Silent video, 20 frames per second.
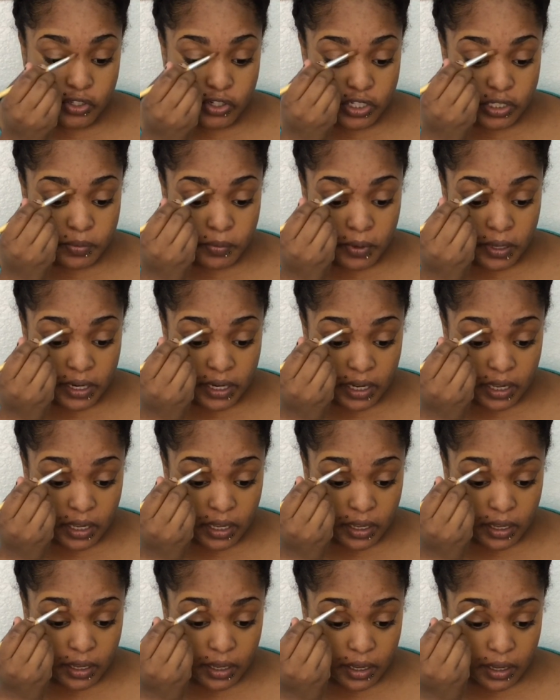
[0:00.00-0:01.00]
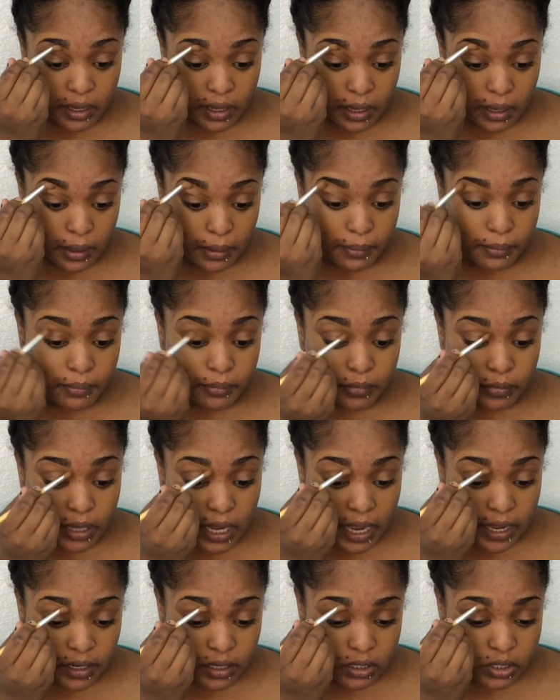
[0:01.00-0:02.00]
you just want to
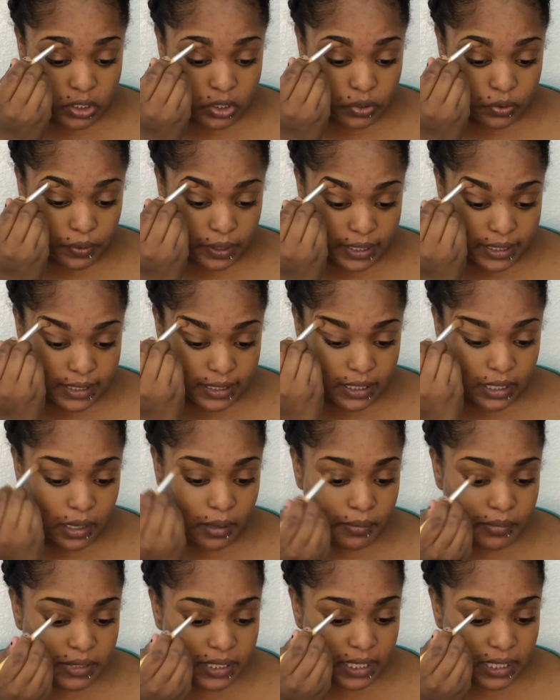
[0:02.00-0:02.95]
kind of trace them.